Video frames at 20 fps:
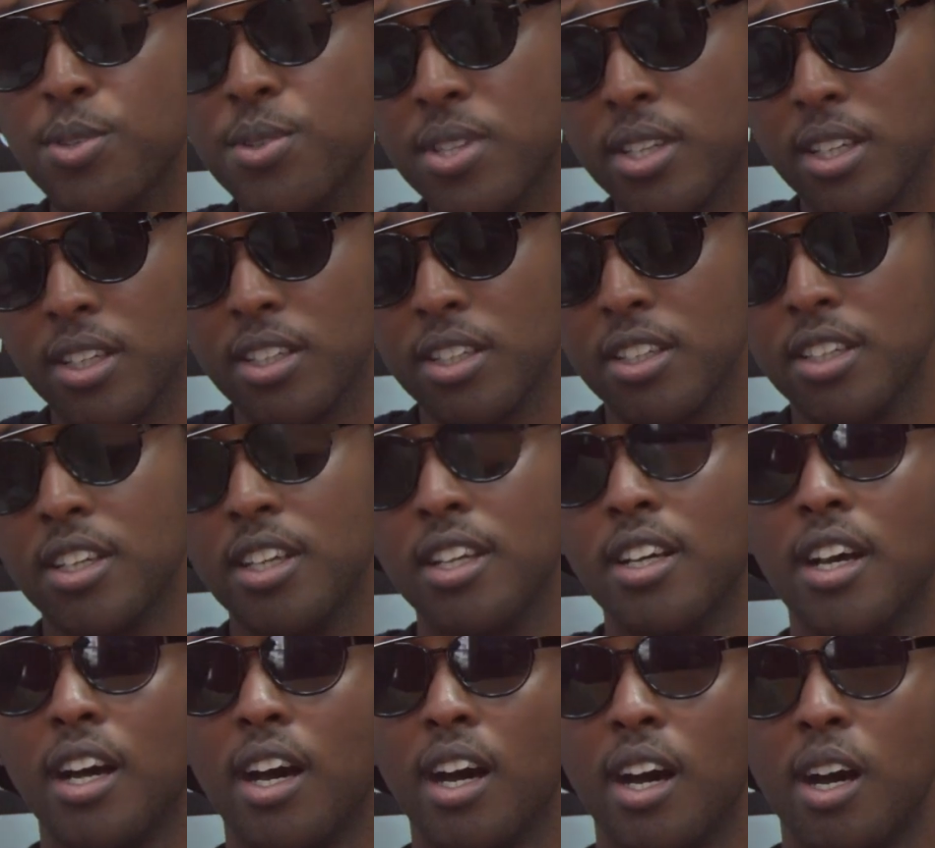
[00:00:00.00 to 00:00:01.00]
music
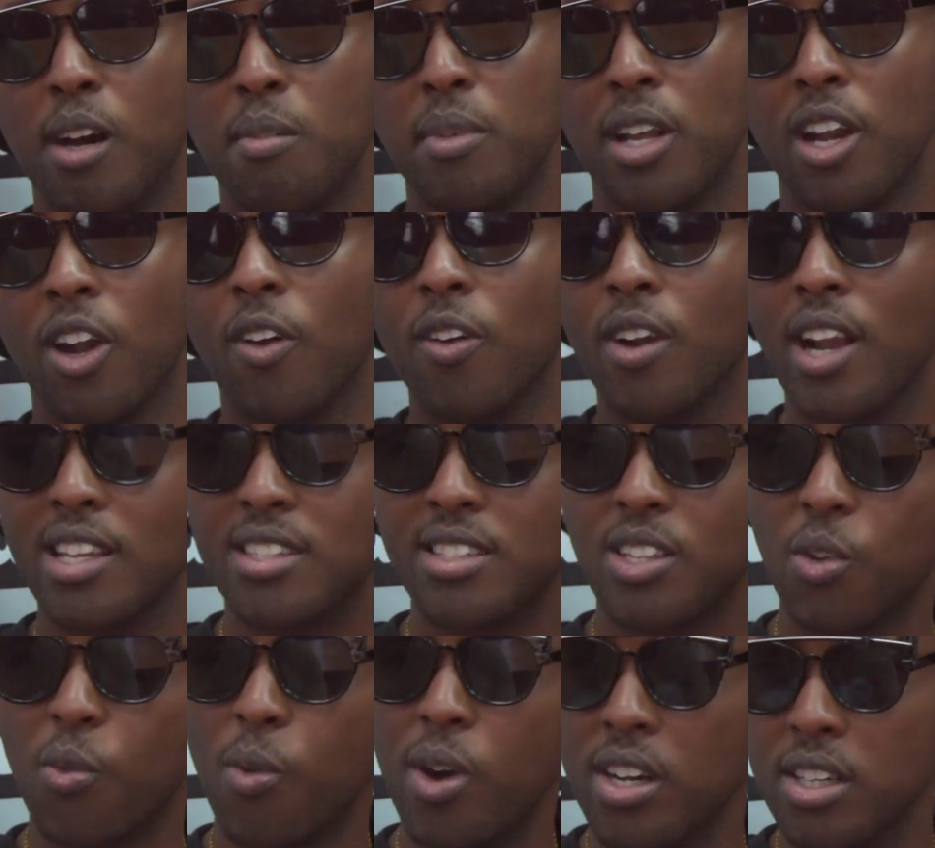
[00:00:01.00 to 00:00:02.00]
and
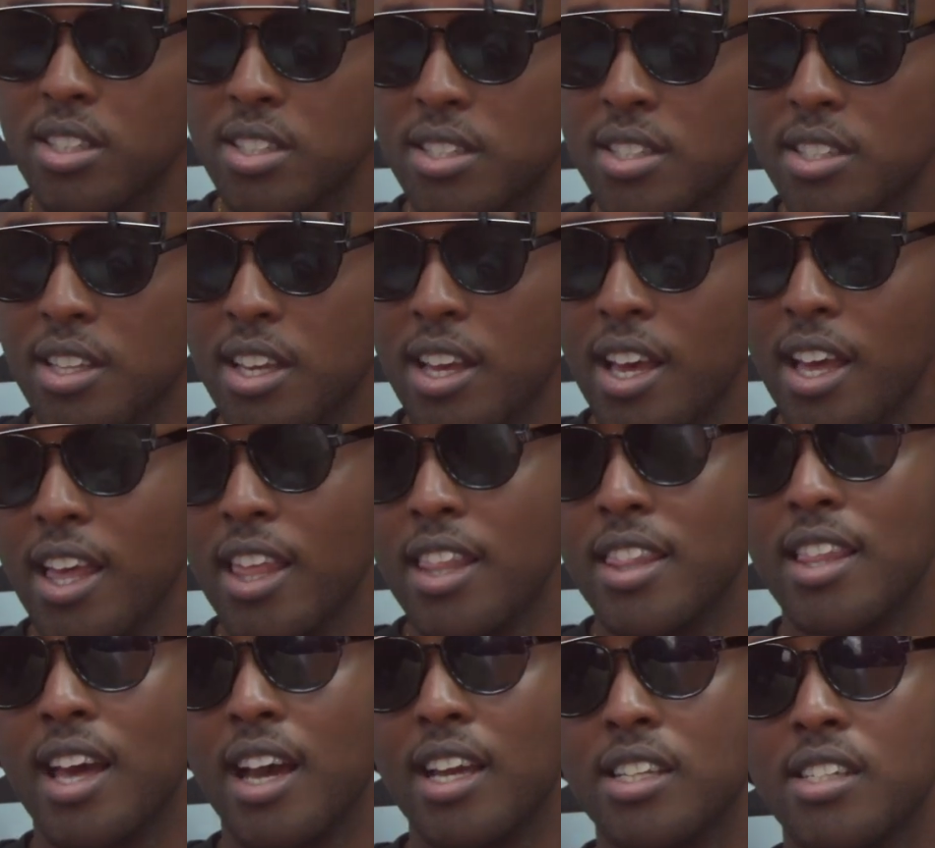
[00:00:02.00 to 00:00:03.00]
long-lasting works
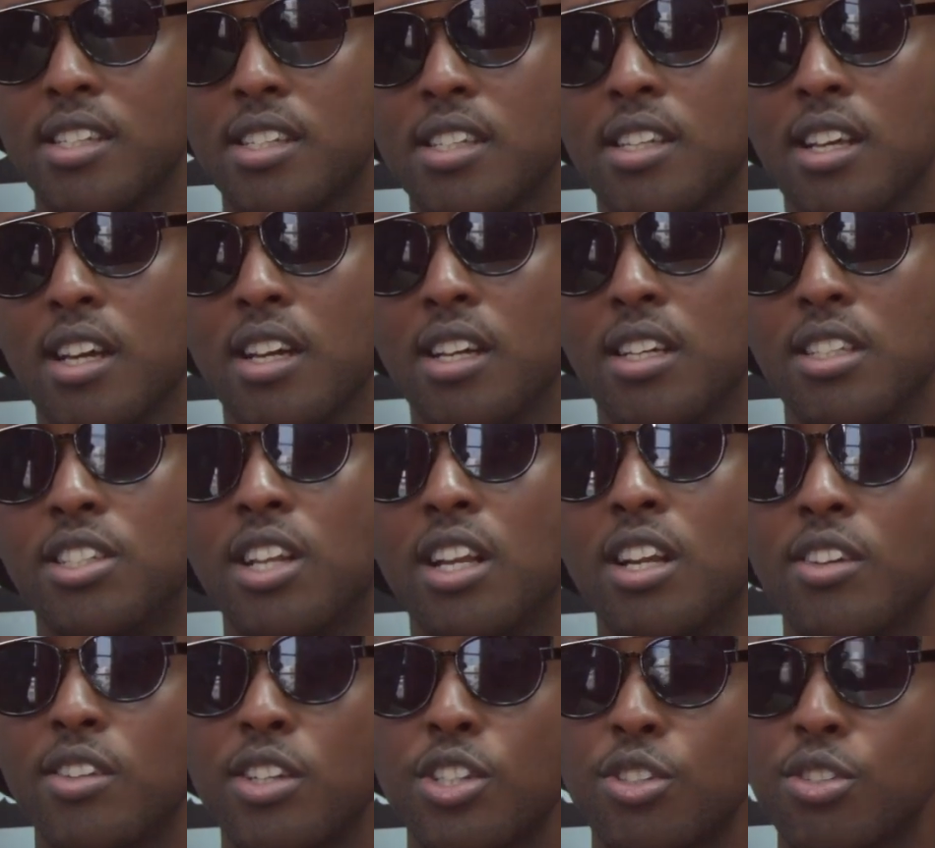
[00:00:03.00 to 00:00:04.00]
that
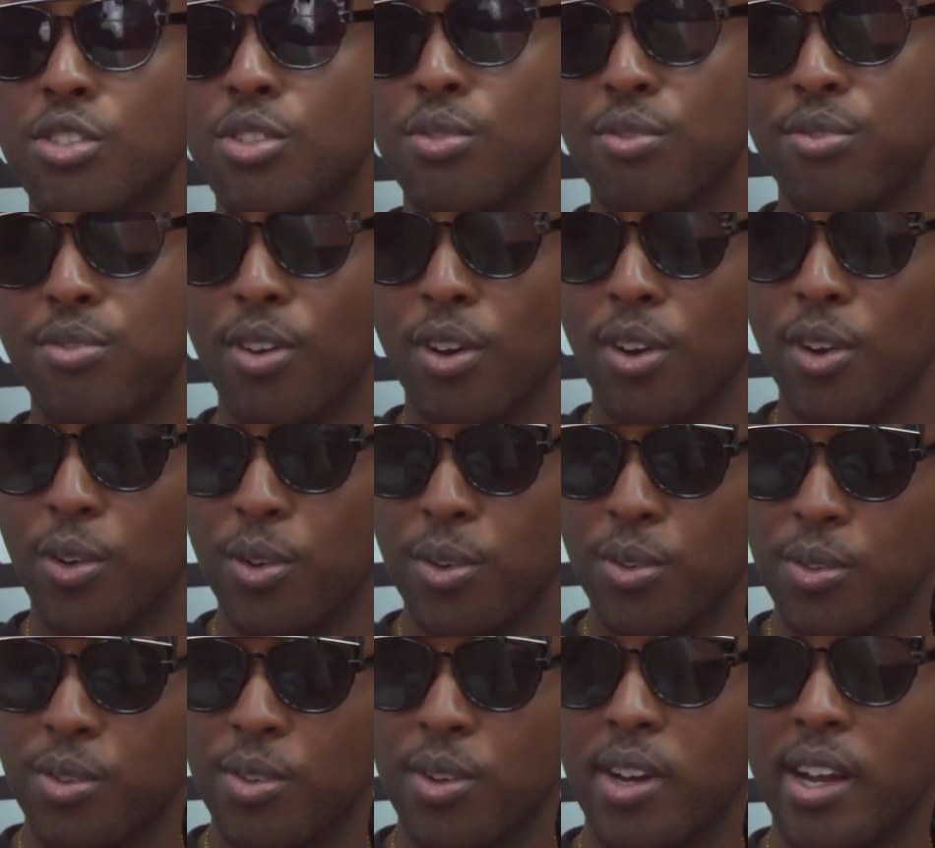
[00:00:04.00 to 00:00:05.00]
generations to
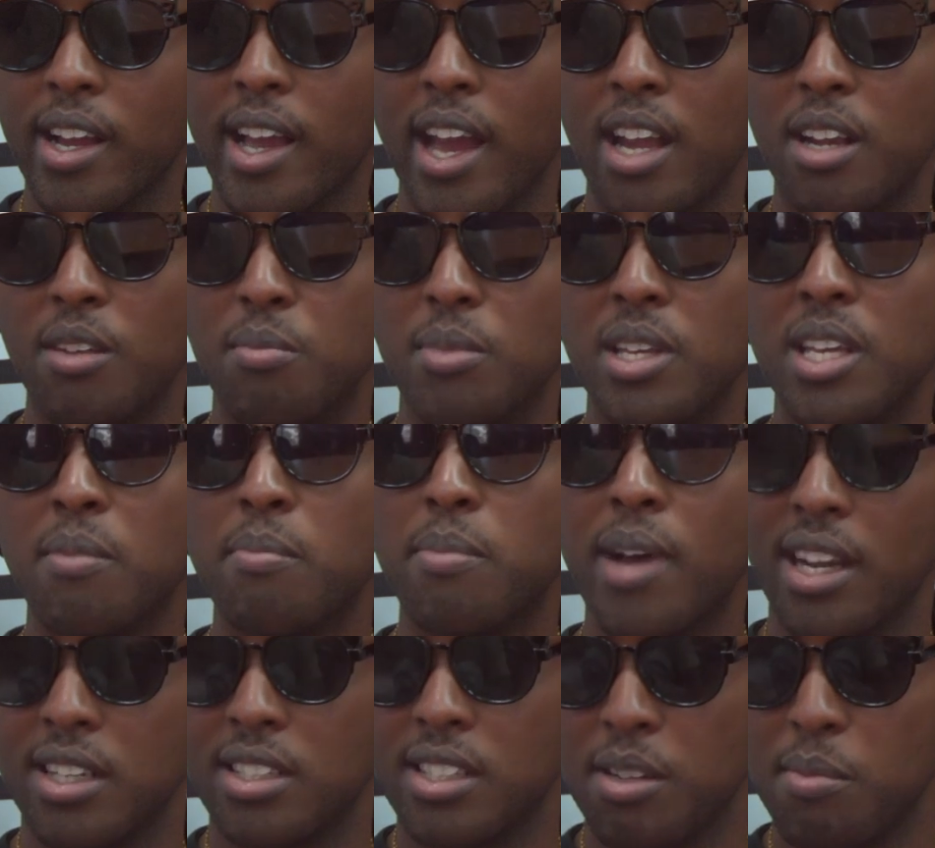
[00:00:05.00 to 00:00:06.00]
follow can be
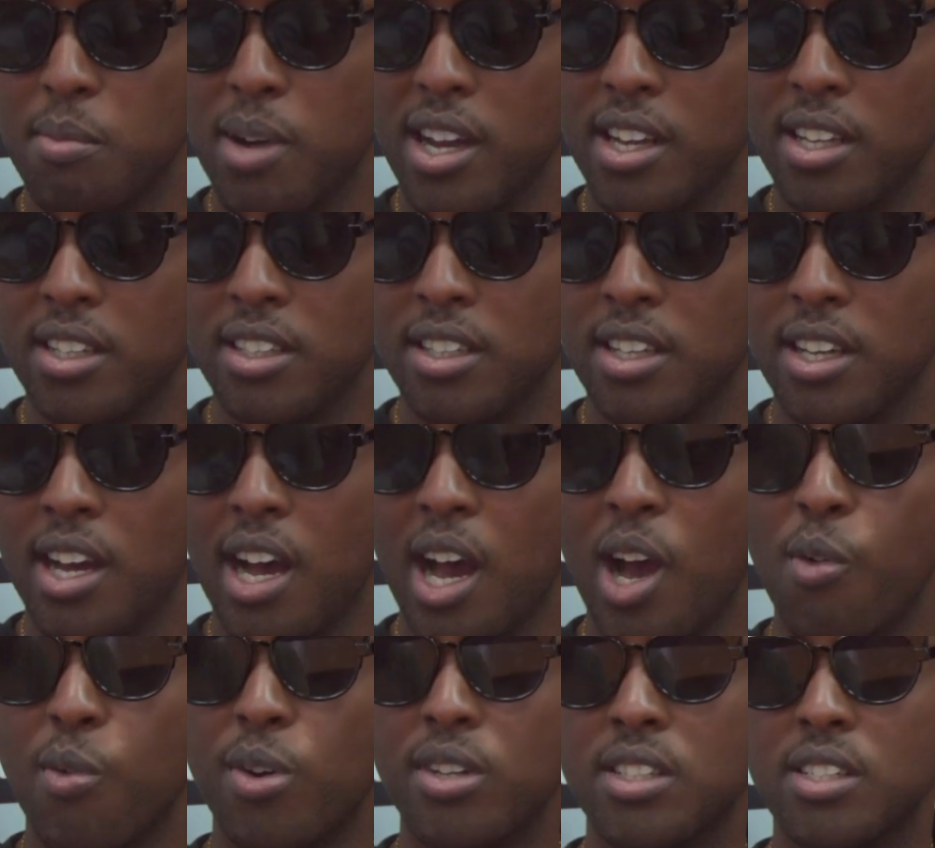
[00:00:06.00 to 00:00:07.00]
impacted by.
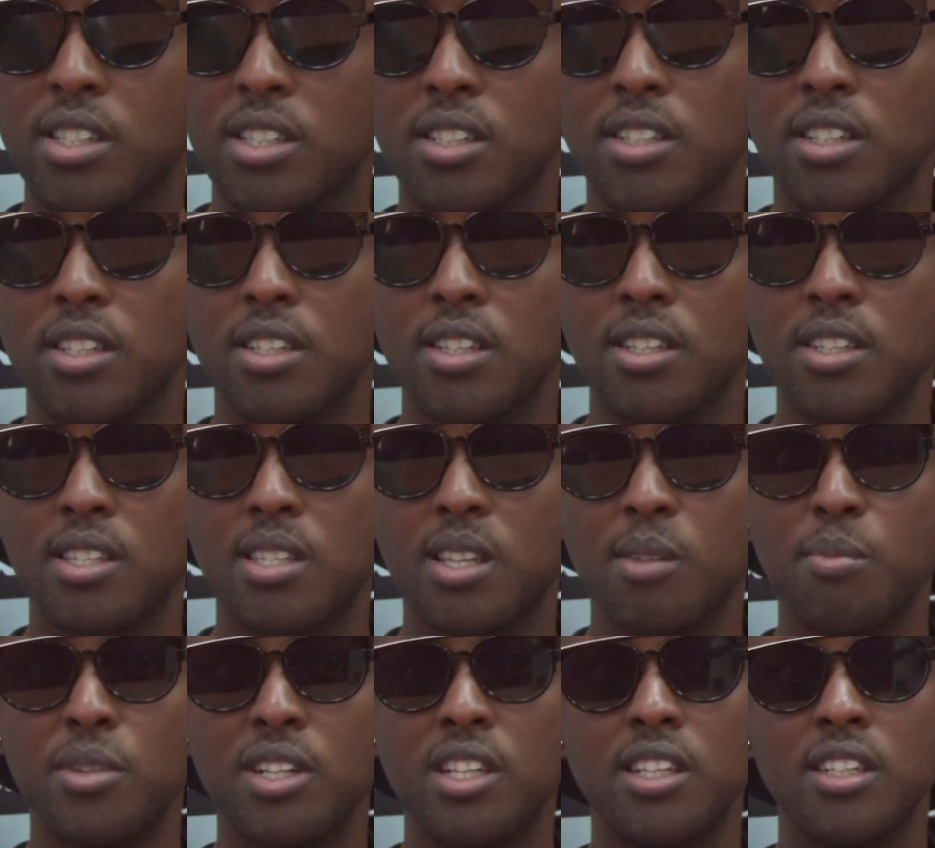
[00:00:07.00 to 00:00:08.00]
I want
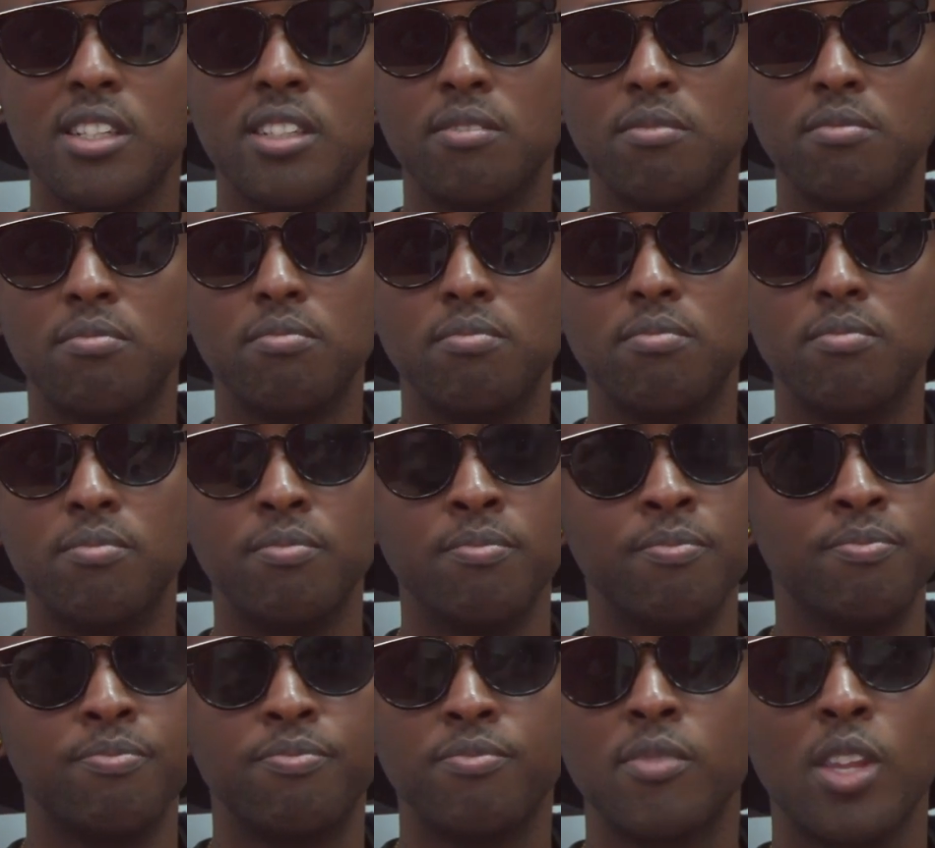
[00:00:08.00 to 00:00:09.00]
somebody
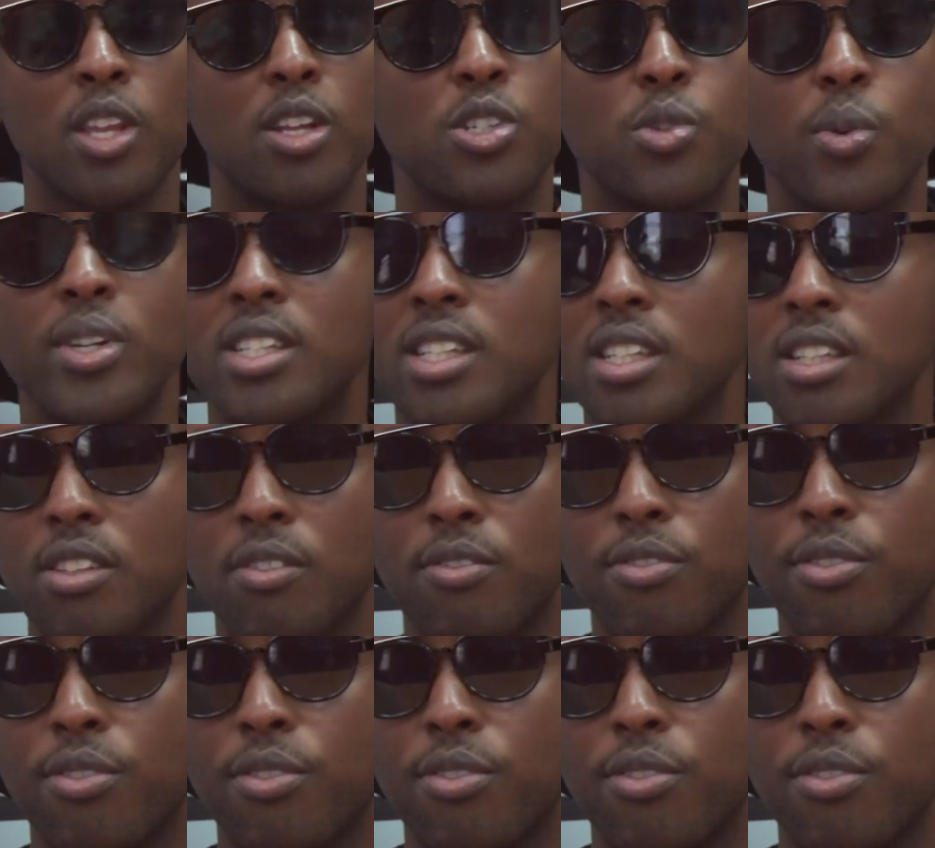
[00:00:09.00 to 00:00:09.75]
20,